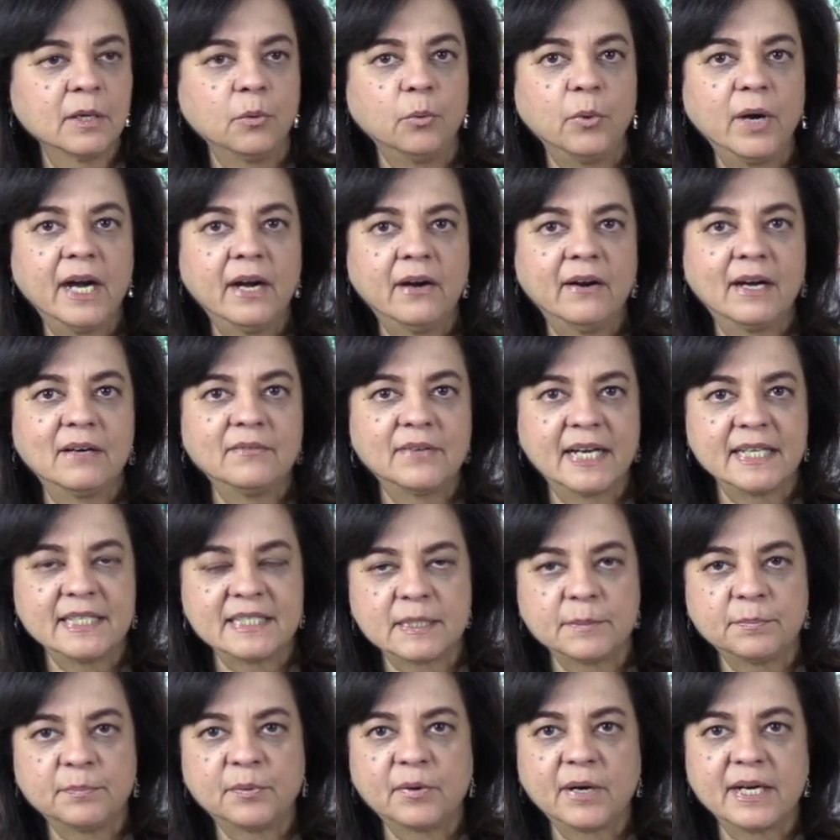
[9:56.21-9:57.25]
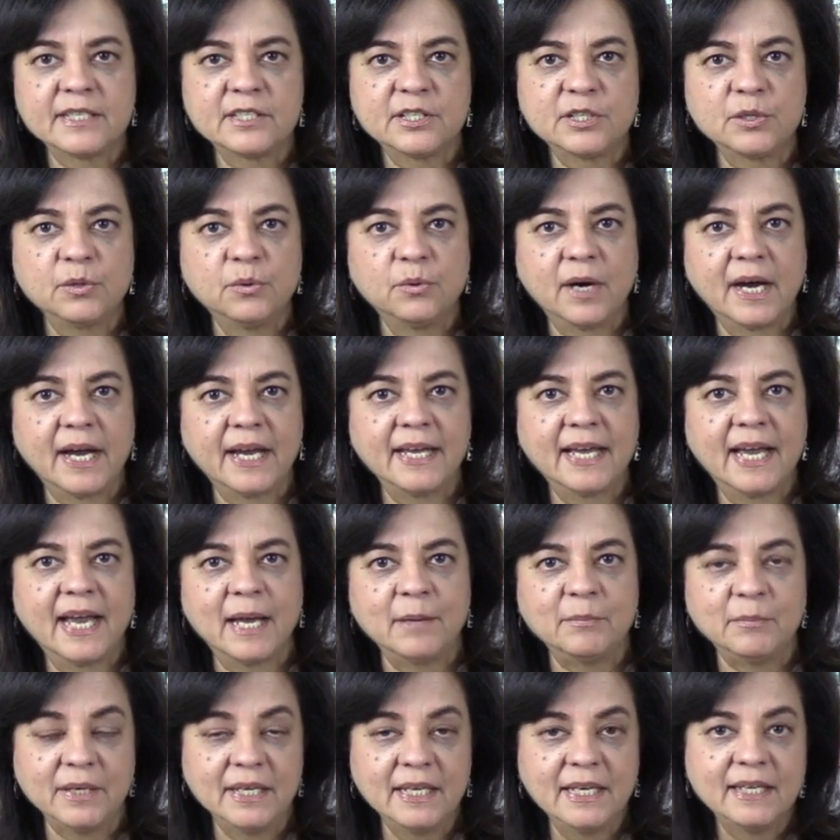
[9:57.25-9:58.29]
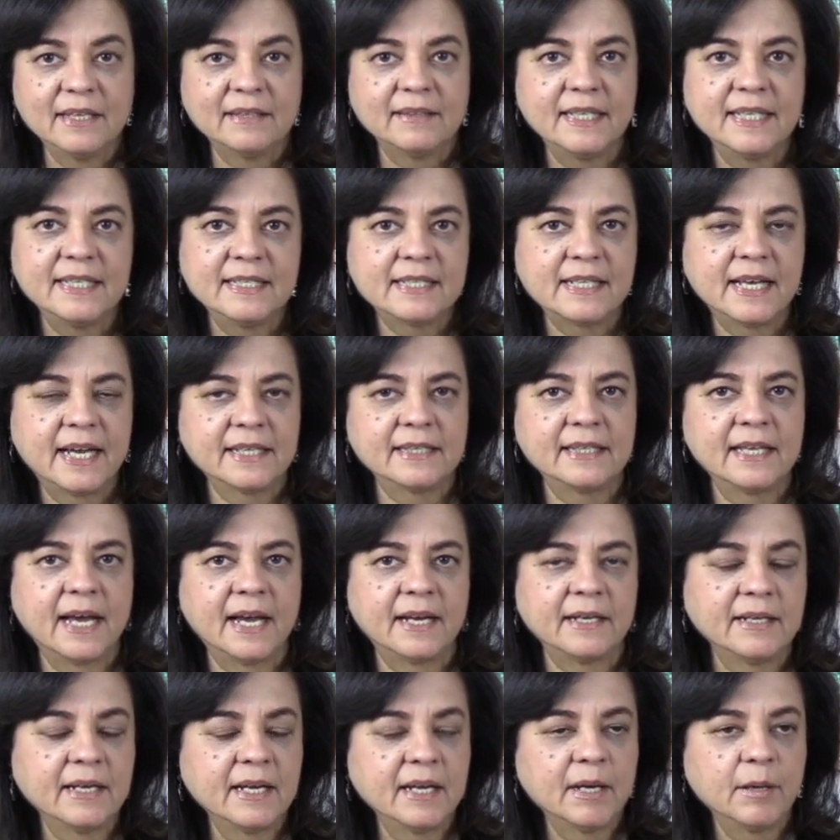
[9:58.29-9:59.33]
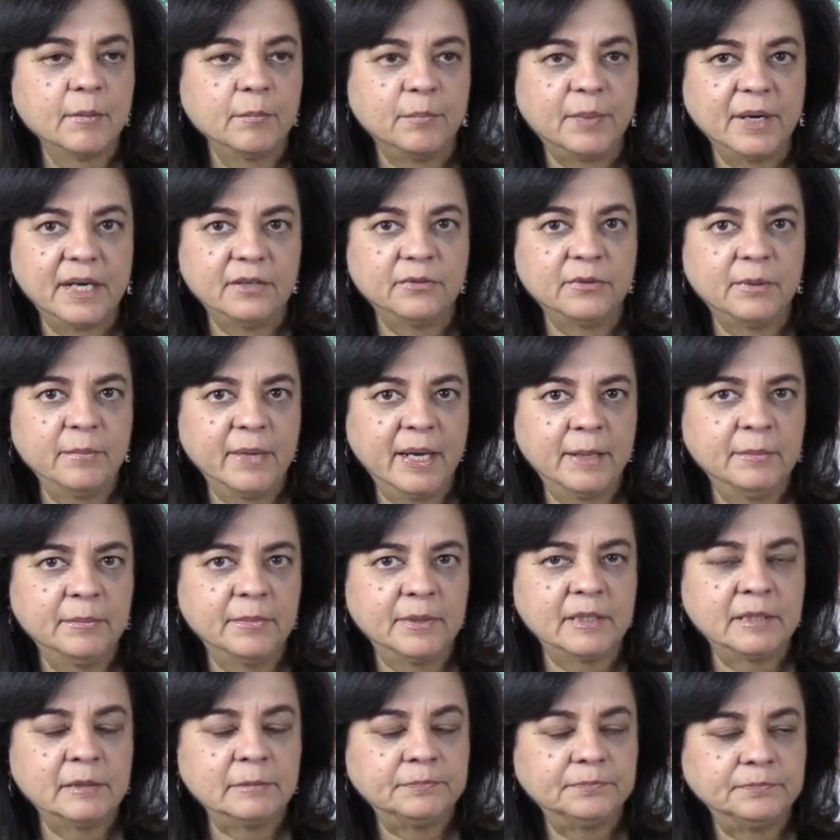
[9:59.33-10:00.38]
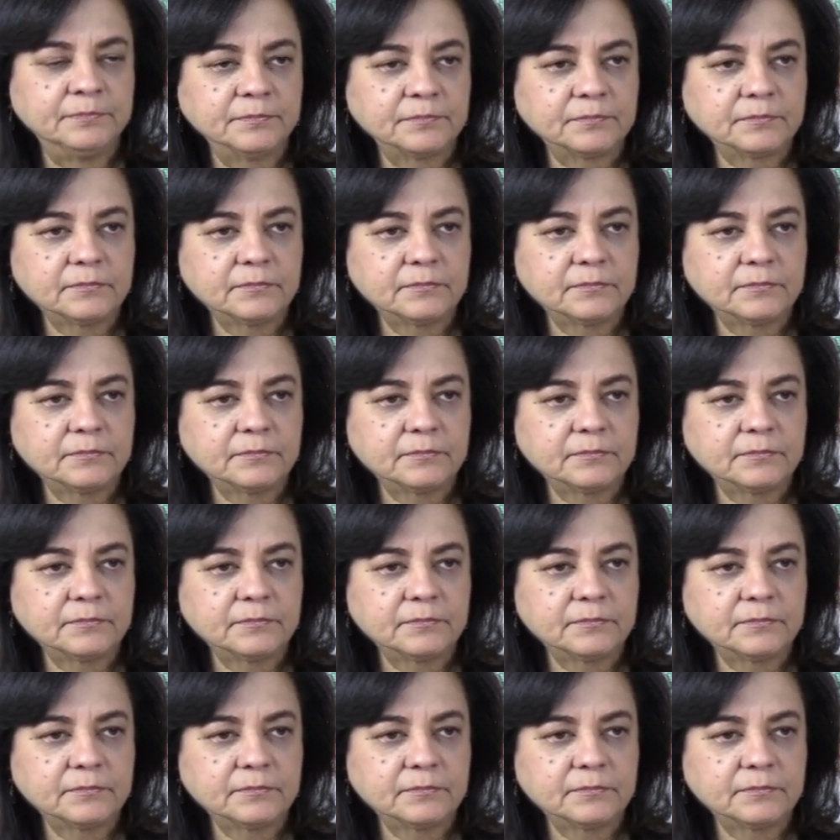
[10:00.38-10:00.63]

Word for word: Where have I suppressed who I am? Things like that. But remember,